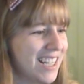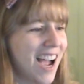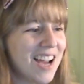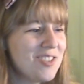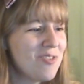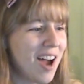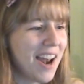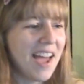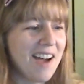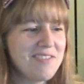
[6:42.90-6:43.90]
I do
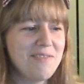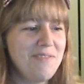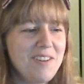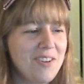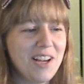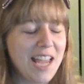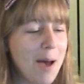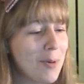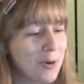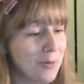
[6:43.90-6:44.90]
not have to feel a
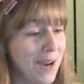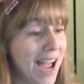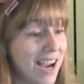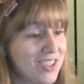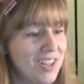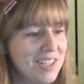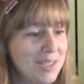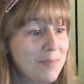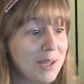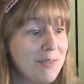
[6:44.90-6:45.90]
chemical reaction
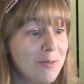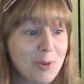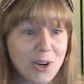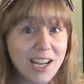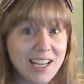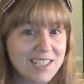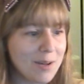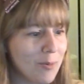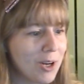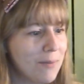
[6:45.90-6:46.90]
simply from looking at
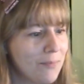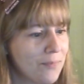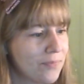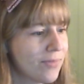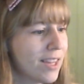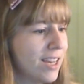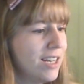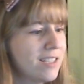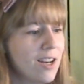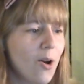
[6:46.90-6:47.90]
someone. And he
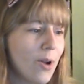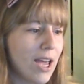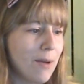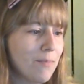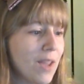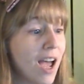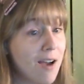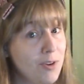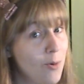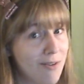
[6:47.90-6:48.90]
said, okay, have
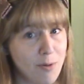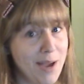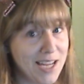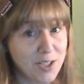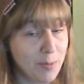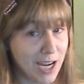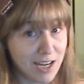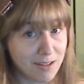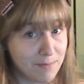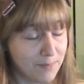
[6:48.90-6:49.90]
you ever
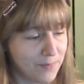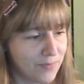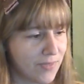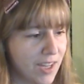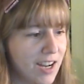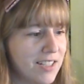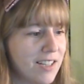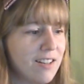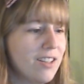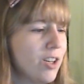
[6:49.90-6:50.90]
masturbated? And I
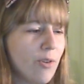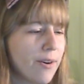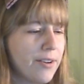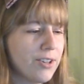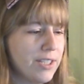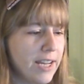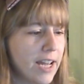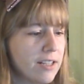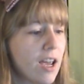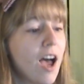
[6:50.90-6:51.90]
said, you don't
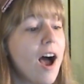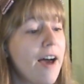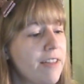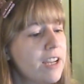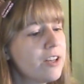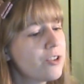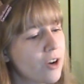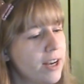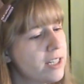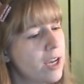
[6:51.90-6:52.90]
understand. I think you're
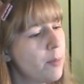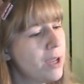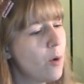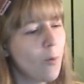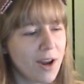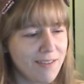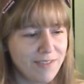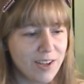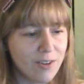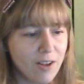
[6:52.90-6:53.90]
trying to tell me what I
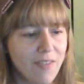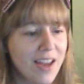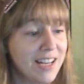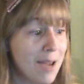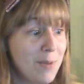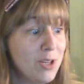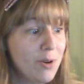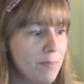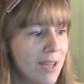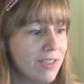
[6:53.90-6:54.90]
feel and then get me to
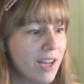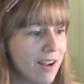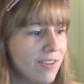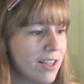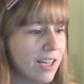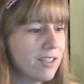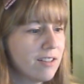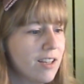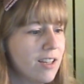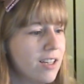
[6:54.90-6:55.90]
admit that I feel it.
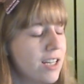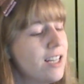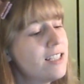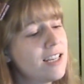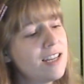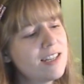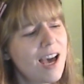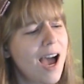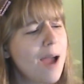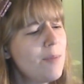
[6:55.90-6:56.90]
He says,
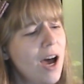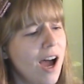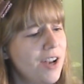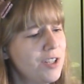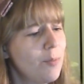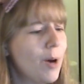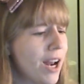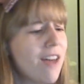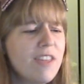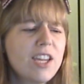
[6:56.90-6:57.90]
I'm not, but
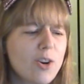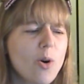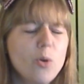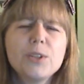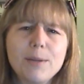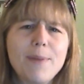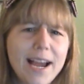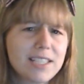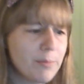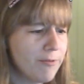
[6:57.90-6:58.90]
I think you're holding
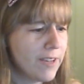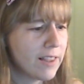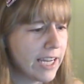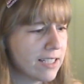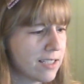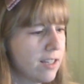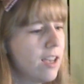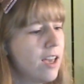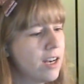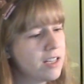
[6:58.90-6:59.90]
back some feelings.
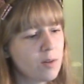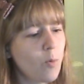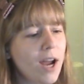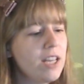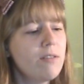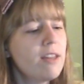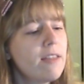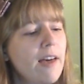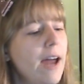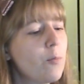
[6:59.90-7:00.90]
And I said, why do you think that?